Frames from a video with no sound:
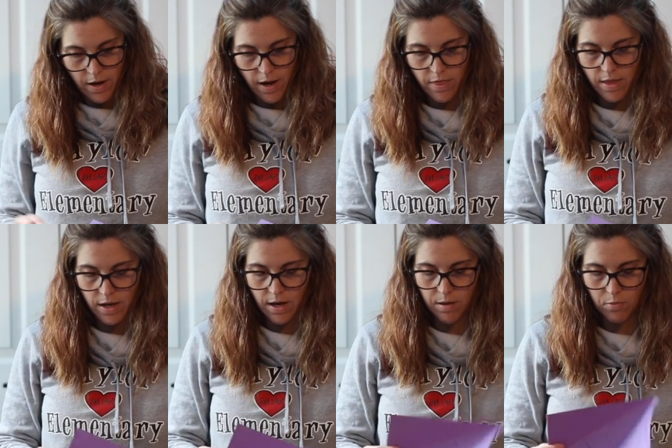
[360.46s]
And
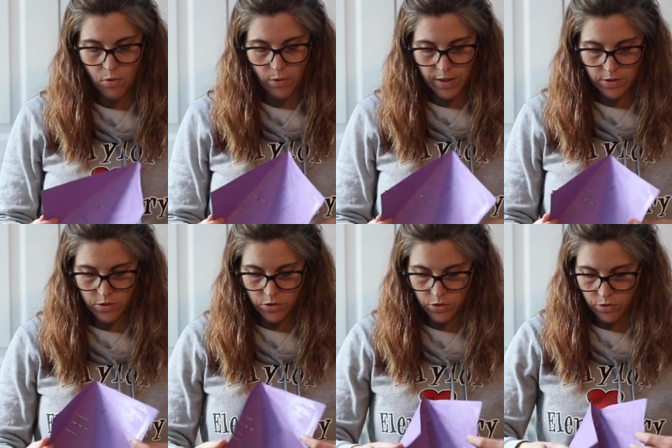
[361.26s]
then I'm going
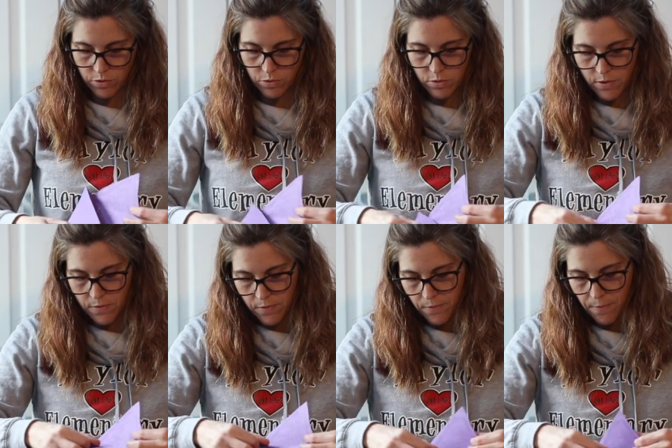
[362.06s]
to
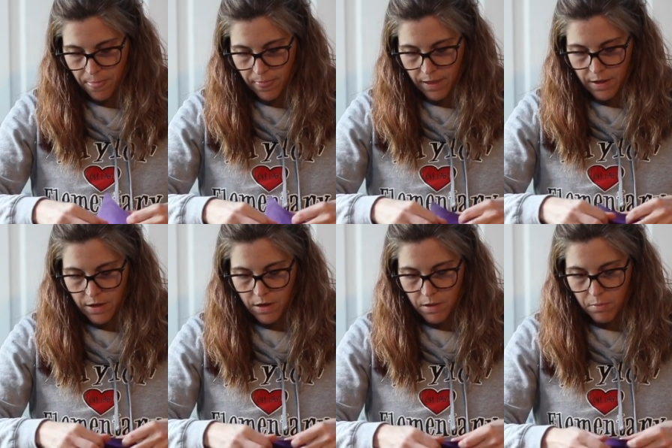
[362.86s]

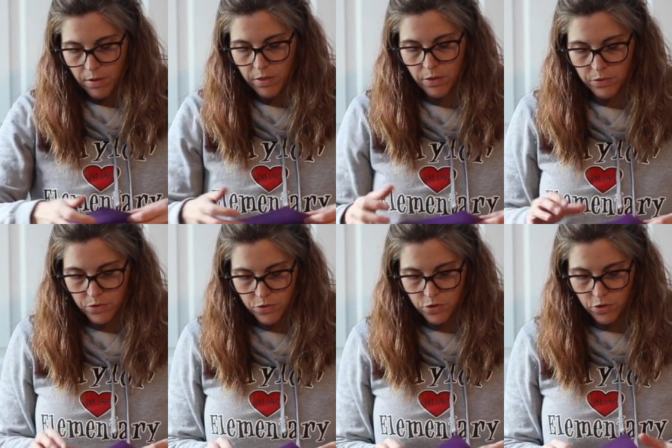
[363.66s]
put
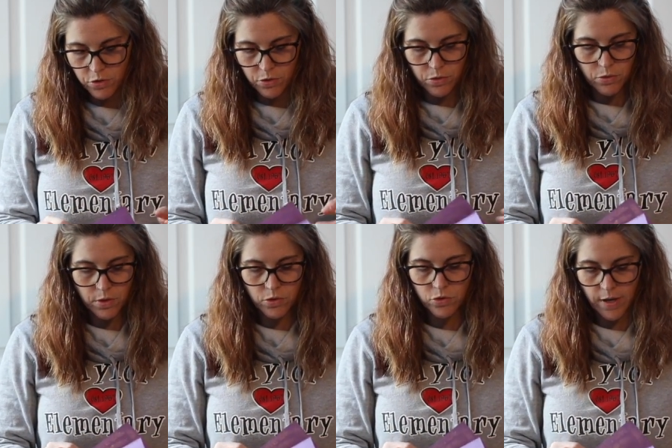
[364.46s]
those two
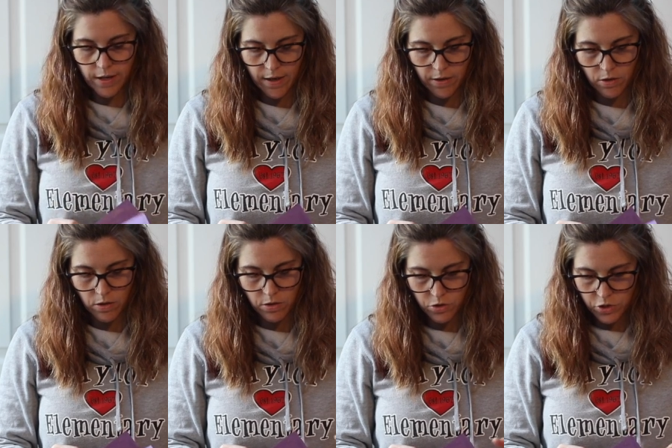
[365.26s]

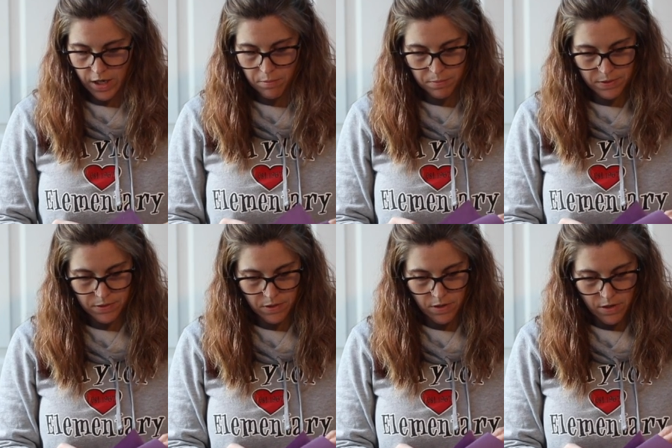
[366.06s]
triangle shapes
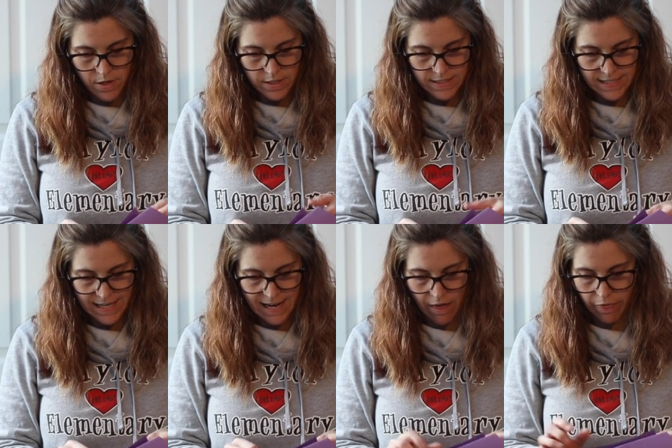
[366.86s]

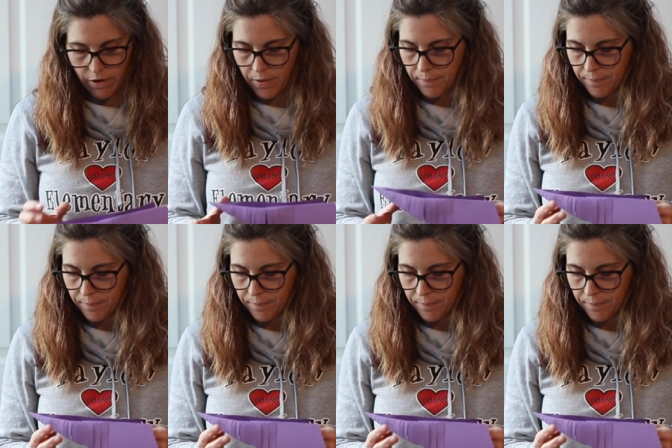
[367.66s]
together,